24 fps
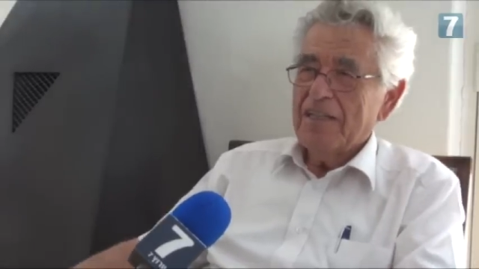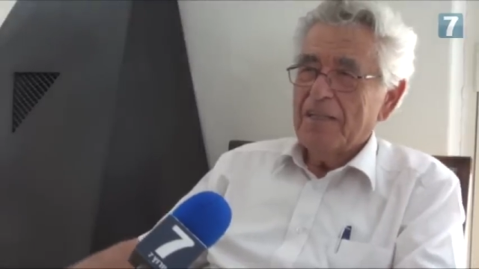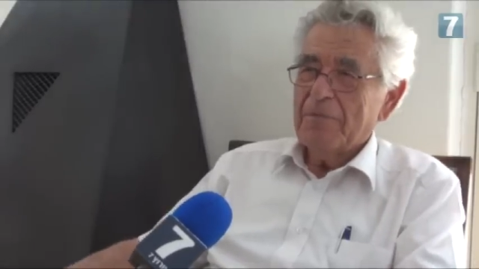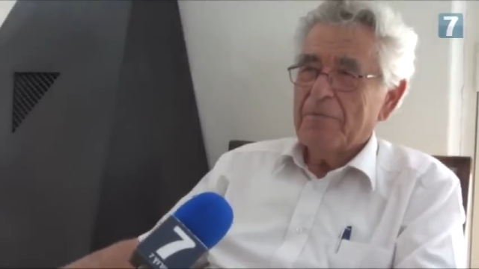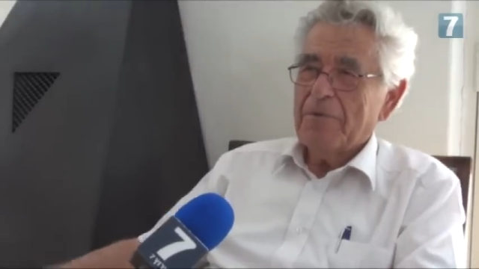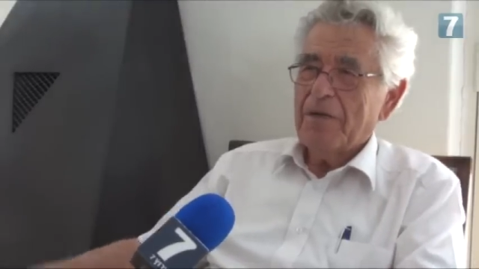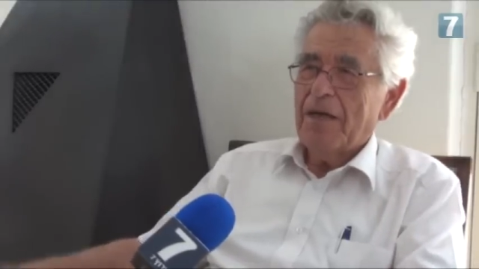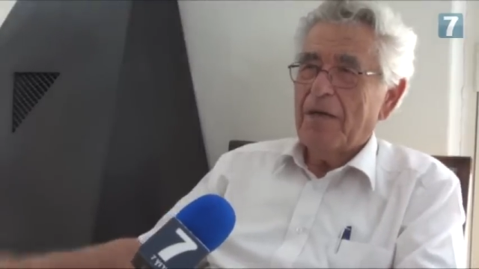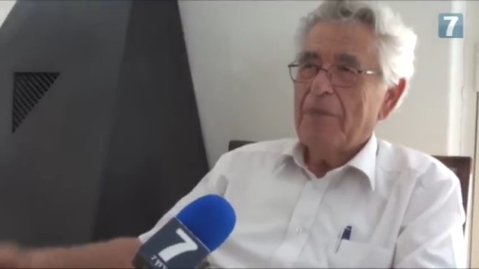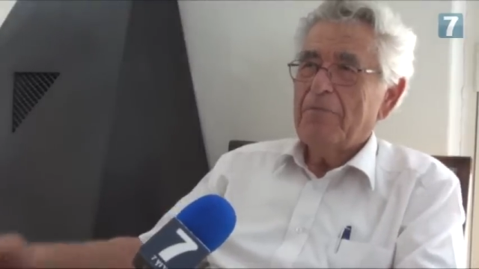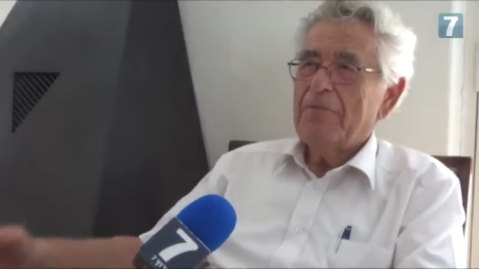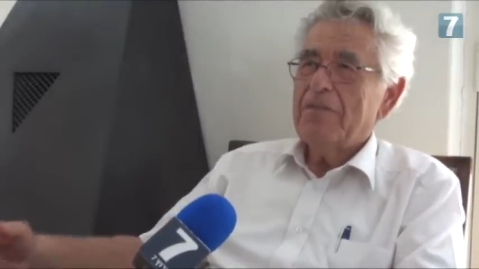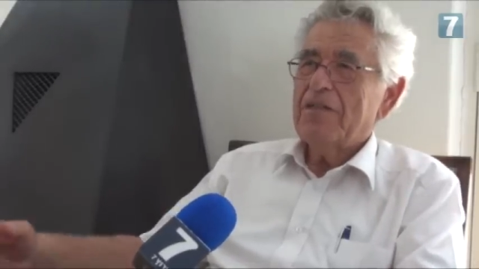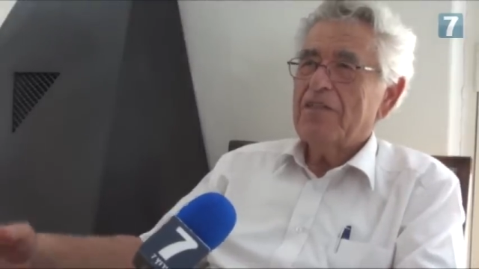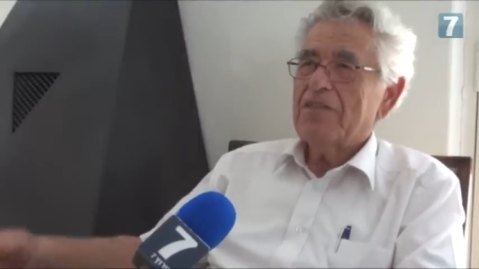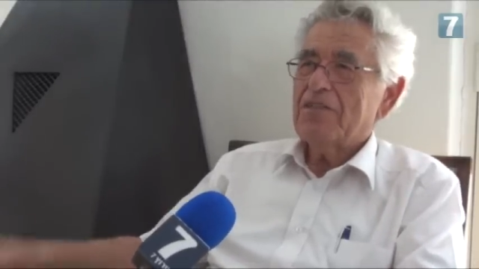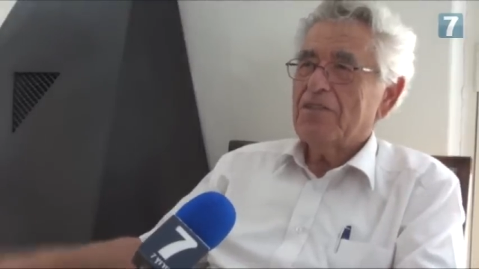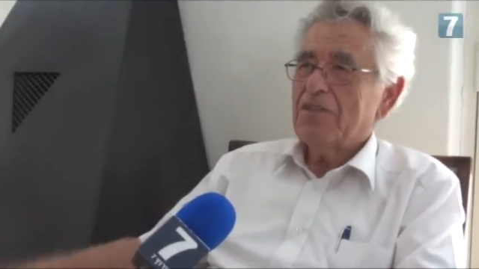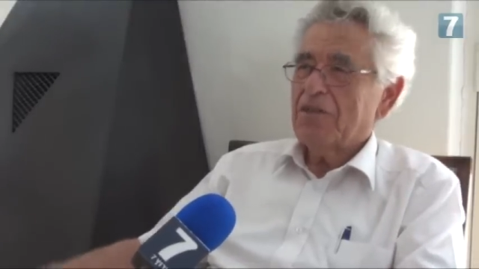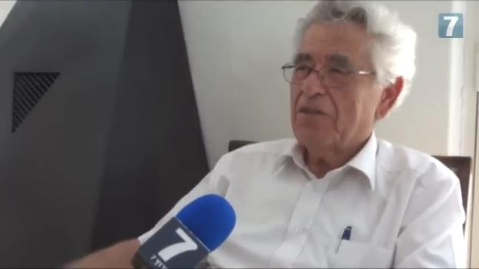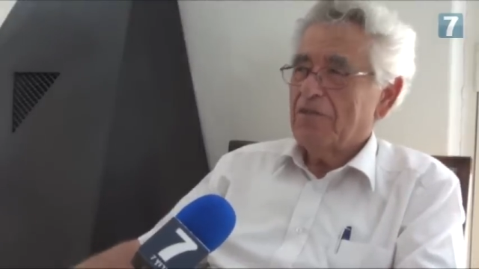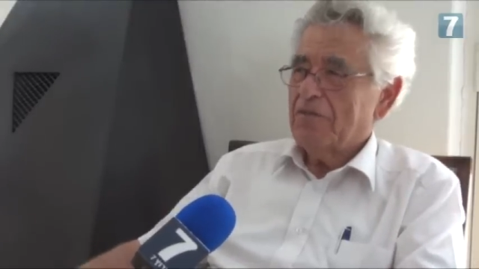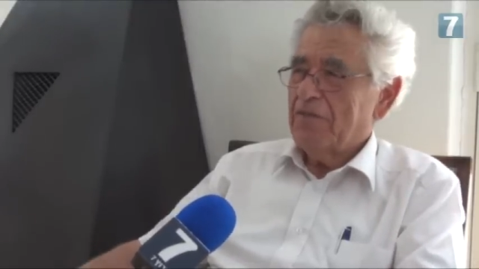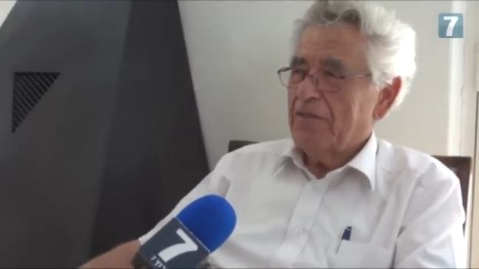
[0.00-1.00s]
The prime
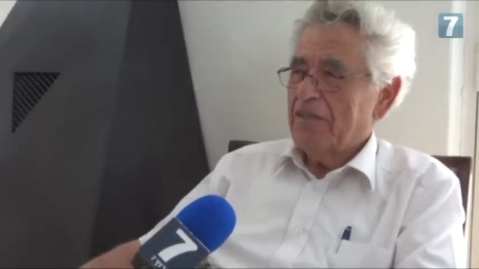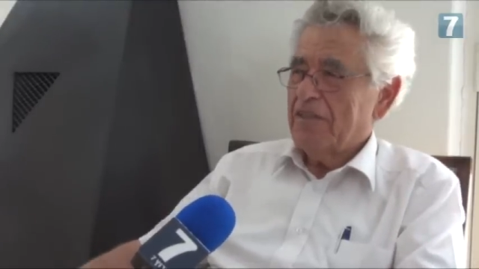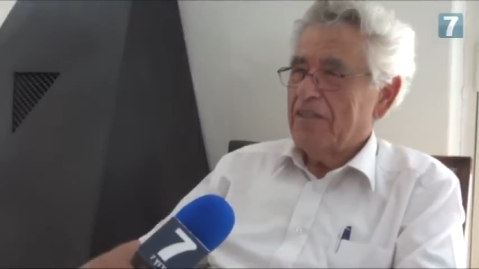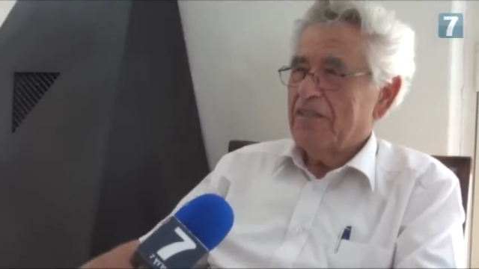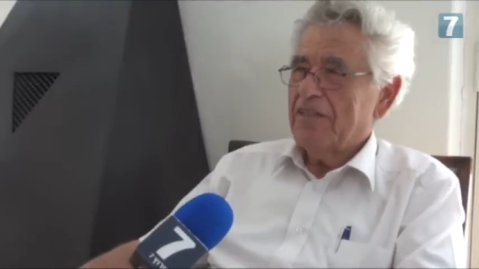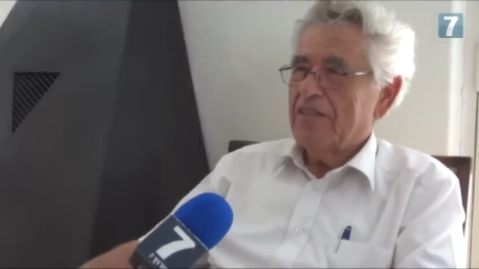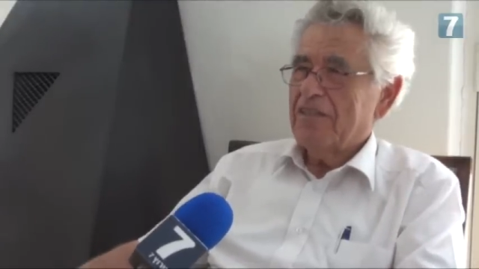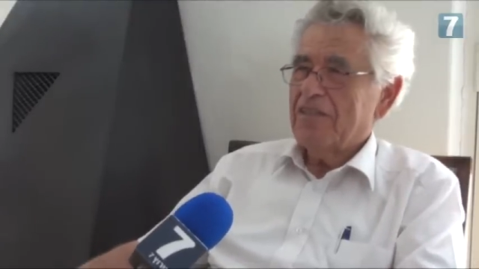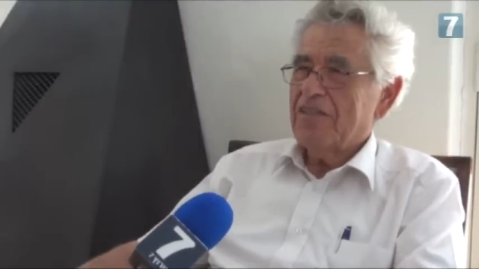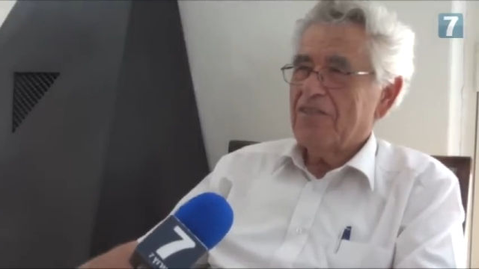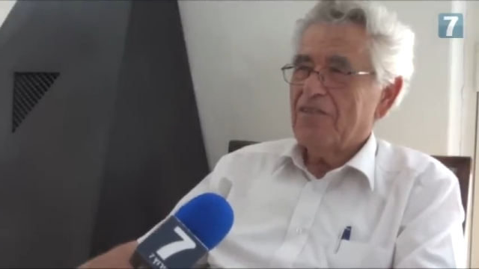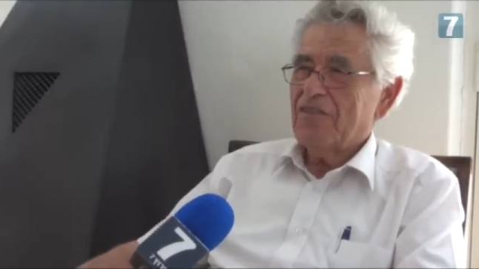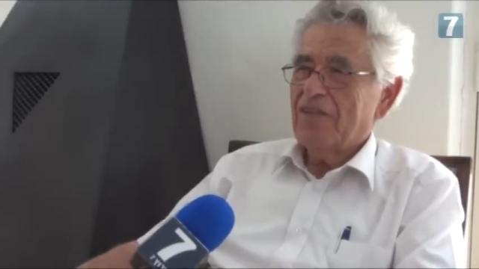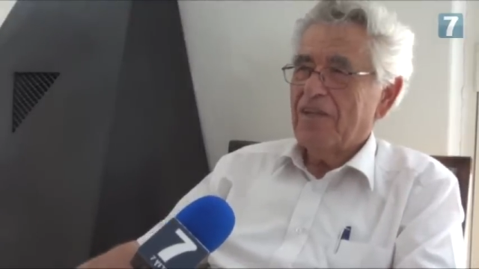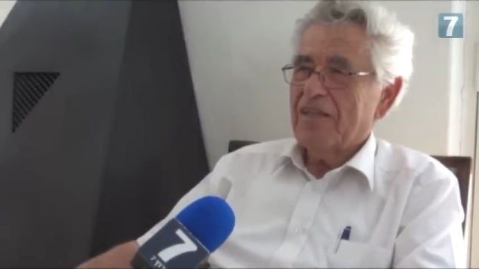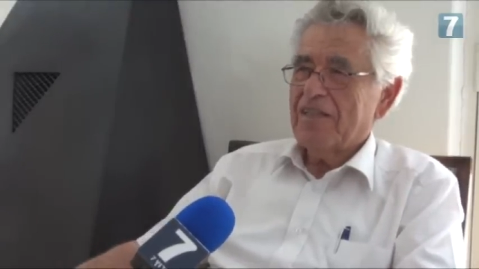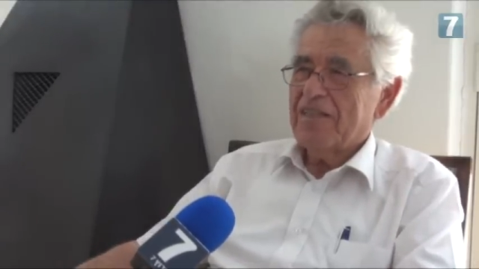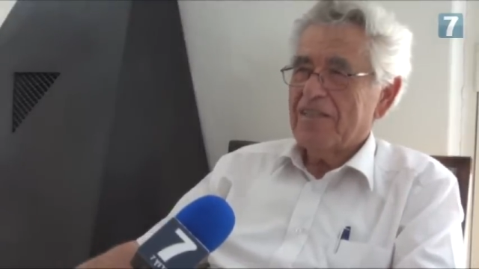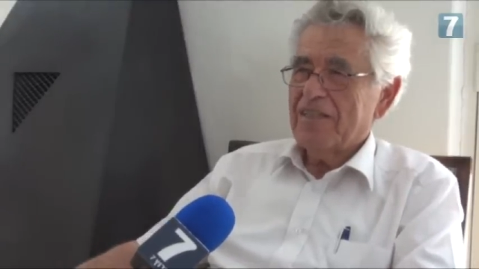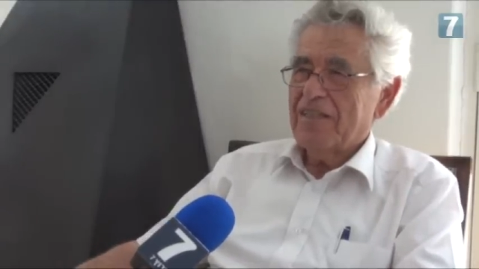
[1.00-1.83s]
minister of Israel